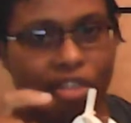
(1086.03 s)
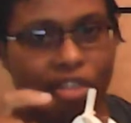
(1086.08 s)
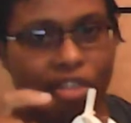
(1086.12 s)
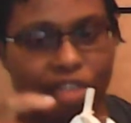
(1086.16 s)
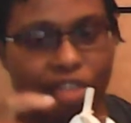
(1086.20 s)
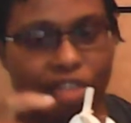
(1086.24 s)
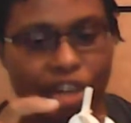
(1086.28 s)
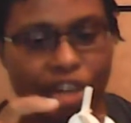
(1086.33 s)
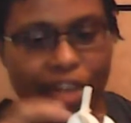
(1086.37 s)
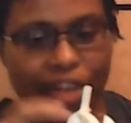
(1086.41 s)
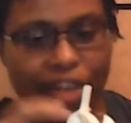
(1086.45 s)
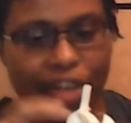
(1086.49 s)

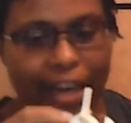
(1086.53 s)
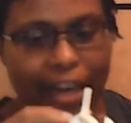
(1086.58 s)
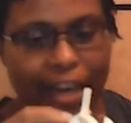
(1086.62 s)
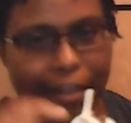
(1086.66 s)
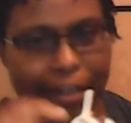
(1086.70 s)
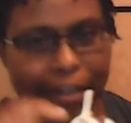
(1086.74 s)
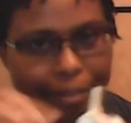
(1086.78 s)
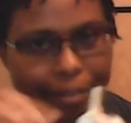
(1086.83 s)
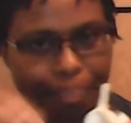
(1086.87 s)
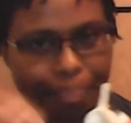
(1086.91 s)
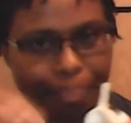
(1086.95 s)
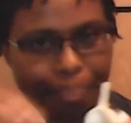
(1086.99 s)

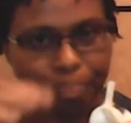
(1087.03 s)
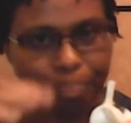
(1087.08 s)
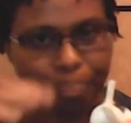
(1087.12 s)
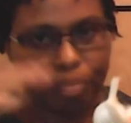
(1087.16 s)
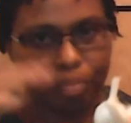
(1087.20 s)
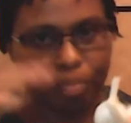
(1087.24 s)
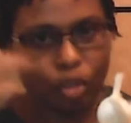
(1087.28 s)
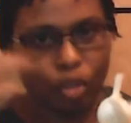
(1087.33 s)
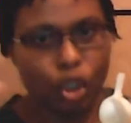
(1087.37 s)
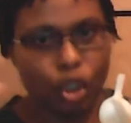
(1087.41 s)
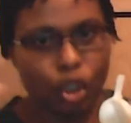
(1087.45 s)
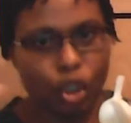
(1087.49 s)
require
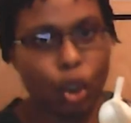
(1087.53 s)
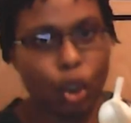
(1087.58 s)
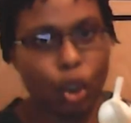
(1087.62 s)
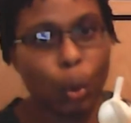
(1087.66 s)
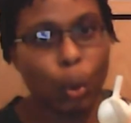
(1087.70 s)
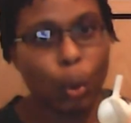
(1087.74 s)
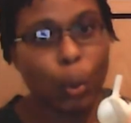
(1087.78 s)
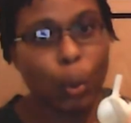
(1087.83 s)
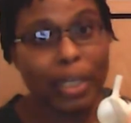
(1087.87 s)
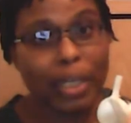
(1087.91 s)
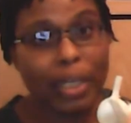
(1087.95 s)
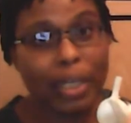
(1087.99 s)
the
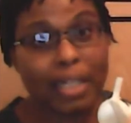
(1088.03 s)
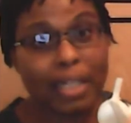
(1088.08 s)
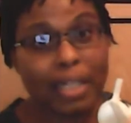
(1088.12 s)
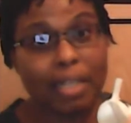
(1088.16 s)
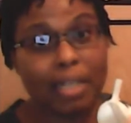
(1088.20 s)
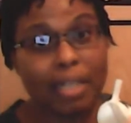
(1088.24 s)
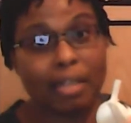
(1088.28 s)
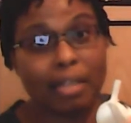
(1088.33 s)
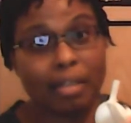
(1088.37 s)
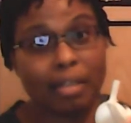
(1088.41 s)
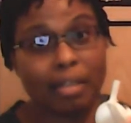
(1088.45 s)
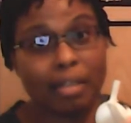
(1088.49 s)
cooler
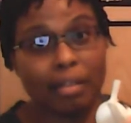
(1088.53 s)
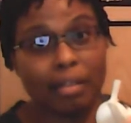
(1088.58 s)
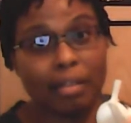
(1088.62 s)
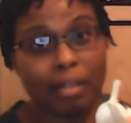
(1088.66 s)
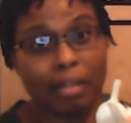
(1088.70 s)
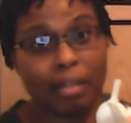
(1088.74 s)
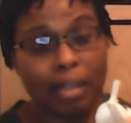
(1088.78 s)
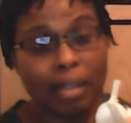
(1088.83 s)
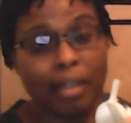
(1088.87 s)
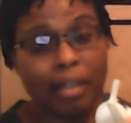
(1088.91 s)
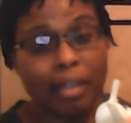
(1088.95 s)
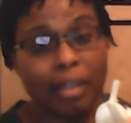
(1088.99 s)
season
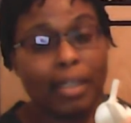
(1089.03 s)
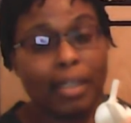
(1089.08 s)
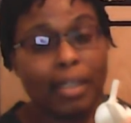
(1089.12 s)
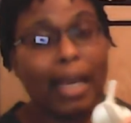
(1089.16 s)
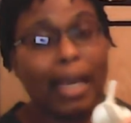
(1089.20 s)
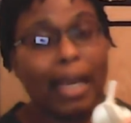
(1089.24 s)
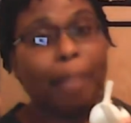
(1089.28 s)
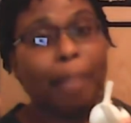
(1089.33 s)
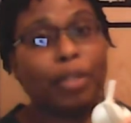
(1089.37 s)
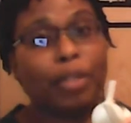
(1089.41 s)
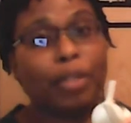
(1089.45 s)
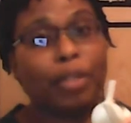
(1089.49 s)
to
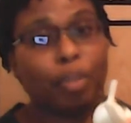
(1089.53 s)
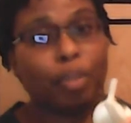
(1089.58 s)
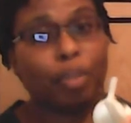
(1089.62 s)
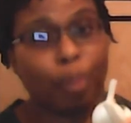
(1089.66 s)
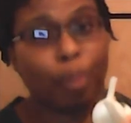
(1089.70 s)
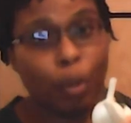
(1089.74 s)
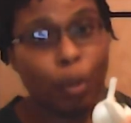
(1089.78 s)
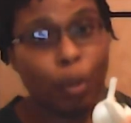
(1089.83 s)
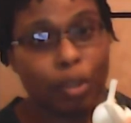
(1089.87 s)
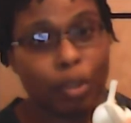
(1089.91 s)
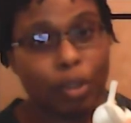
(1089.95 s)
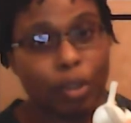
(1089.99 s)
help it to
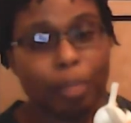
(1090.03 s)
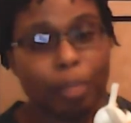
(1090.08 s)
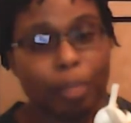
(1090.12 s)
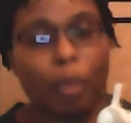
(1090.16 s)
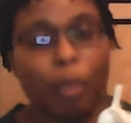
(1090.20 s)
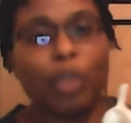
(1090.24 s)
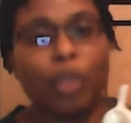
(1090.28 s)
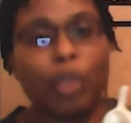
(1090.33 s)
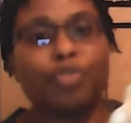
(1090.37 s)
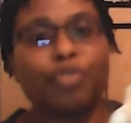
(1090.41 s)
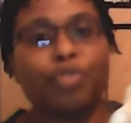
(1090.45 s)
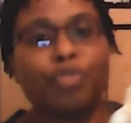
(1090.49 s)
both. But
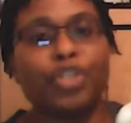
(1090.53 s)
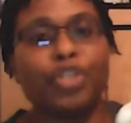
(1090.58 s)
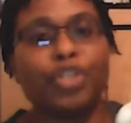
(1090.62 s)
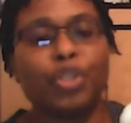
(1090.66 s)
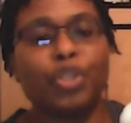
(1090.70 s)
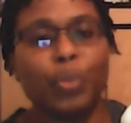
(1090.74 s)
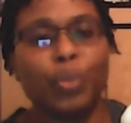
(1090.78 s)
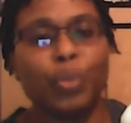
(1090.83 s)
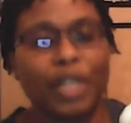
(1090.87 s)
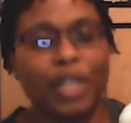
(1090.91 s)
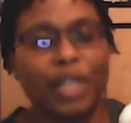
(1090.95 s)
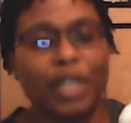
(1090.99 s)
what we
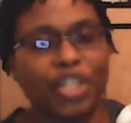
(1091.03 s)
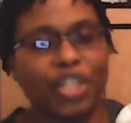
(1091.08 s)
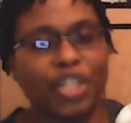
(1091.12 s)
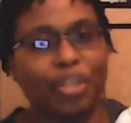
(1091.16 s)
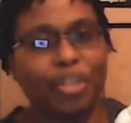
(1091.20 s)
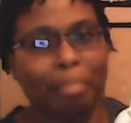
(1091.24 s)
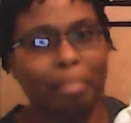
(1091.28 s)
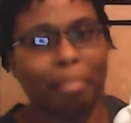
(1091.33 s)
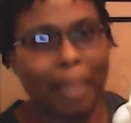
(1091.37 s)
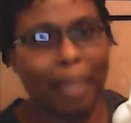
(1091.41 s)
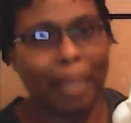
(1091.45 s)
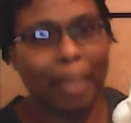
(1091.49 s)
do in
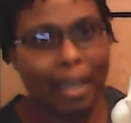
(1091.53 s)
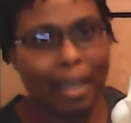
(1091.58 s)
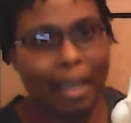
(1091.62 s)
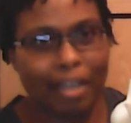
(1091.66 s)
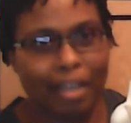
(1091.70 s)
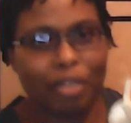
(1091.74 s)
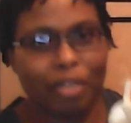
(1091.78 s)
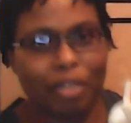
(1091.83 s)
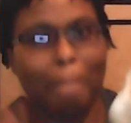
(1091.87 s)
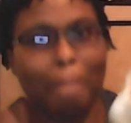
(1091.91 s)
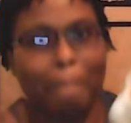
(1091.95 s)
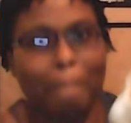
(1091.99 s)
Jamaica
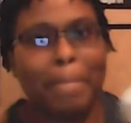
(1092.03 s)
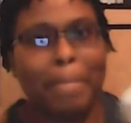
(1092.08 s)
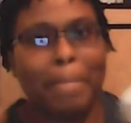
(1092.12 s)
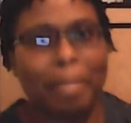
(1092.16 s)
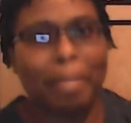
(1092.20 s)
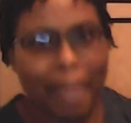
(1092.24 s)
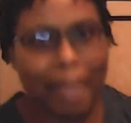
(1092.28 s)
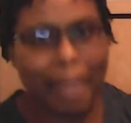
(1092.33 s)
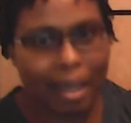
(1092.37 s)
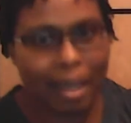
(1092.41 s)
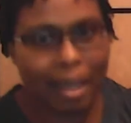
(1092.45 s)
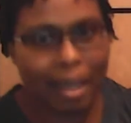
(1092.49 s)
to
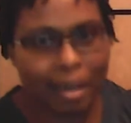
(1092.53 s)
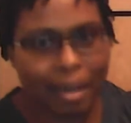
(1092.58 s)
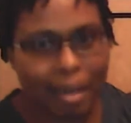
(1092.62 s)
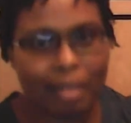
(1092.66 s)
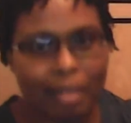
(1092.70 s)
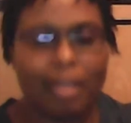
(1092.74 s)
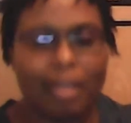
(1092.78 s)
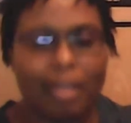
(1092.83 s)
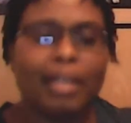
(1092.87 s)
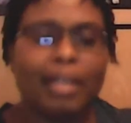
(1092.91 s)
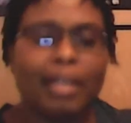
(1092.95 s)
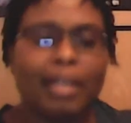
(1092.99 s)
mimic
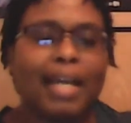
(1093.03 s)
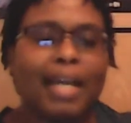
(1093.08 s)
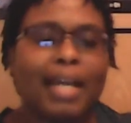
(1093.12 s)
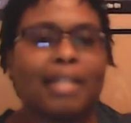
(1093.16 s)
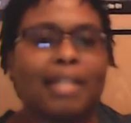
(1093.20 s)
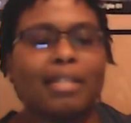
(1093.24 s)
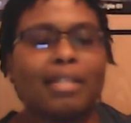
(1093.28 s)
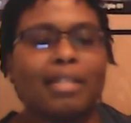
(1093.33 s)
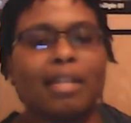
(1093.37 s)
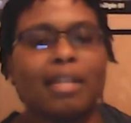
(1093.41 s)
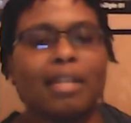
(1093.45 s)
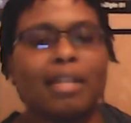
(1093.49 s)
that
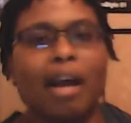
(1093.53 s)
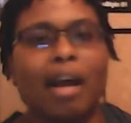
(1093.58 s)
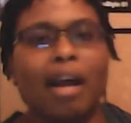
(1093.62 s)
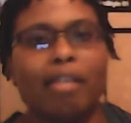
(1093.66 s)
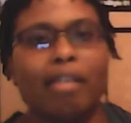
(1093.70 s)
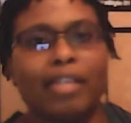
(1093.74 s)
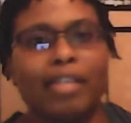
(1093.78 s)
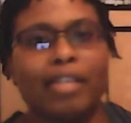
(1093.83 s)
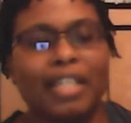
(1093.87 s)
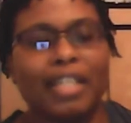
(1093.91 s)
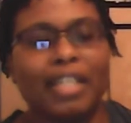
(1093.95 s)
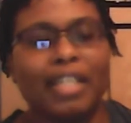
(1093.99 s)

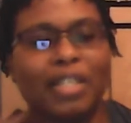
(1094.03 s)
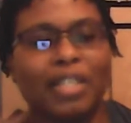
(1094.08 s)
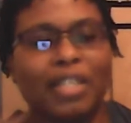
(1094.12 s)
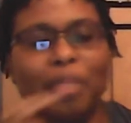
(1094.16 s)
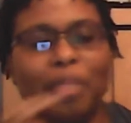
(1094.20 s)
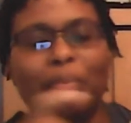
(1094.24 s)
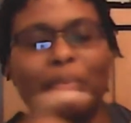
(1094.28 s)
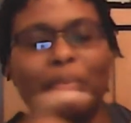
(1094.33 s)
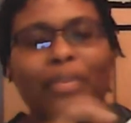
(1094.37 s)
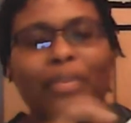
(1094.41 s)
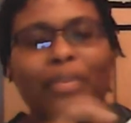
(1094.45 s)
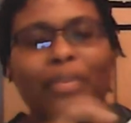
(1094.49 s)
scenario is to
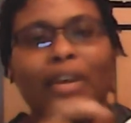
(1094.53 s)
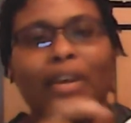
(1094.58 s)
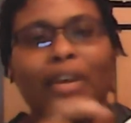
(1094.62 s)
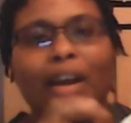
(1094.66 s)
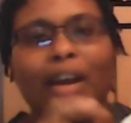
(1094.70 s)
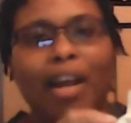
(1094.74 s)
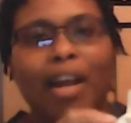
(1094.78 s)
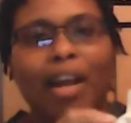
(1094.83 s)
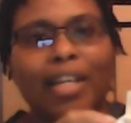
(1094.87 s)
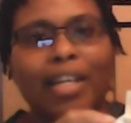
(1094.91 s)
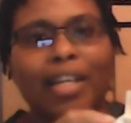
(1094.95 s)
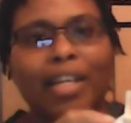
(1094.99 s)
put the
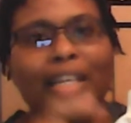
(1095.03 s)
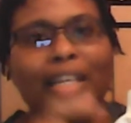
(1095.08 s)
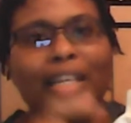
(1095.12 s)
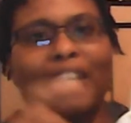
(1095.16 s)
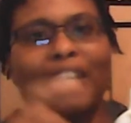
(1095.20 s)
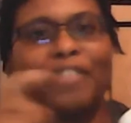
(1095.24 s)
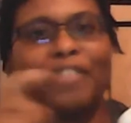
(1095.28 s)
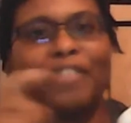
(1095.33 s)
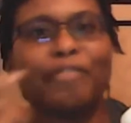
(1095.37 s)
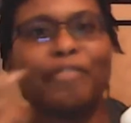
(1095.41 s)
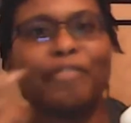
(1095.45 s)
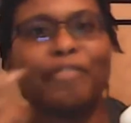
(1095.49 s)
garlic in
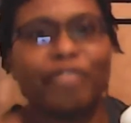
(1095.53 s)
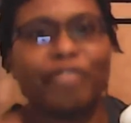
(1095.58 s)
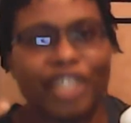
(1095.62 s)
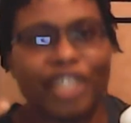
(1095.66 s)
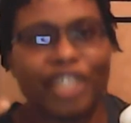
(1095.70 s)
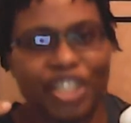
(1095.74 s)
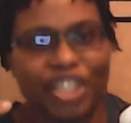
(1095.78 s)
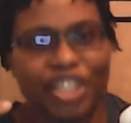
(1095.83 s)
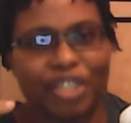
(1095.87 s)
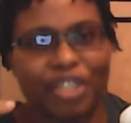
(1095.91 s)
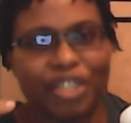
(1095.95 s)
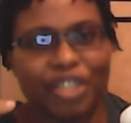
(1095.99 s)
the
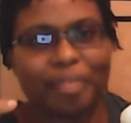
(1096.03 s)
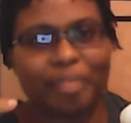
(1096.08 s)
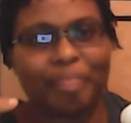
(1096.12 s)
fridge.